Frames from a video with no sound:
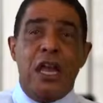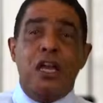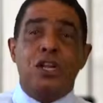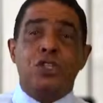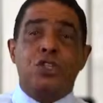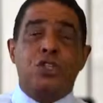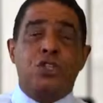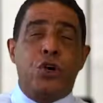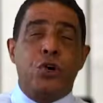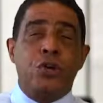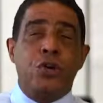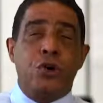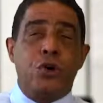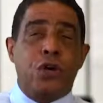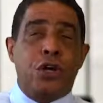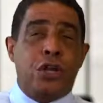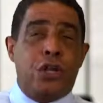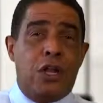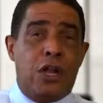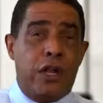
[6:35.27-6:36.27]
and show
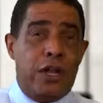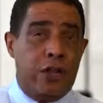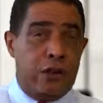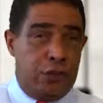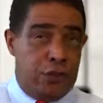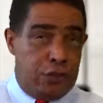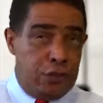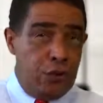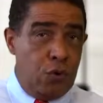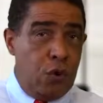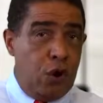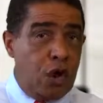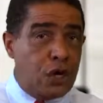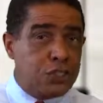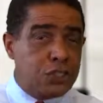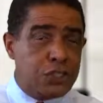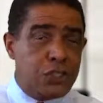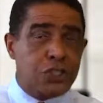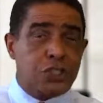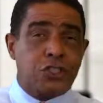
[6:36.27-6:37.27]
your client through
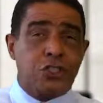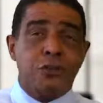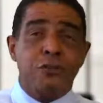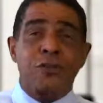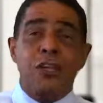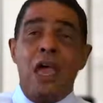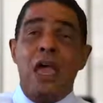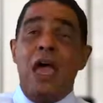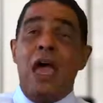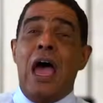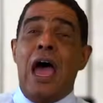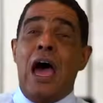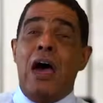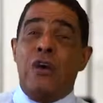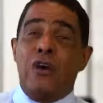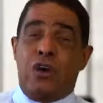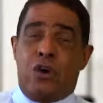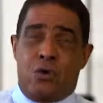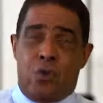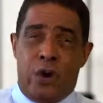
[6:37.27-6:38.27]
our systems
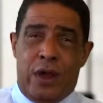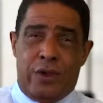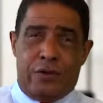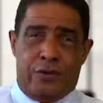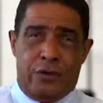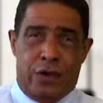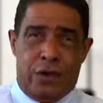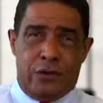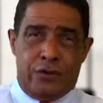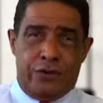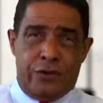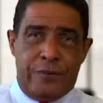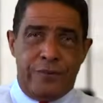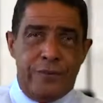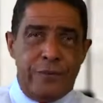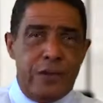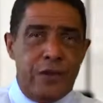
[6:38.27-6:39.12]
how to correct those.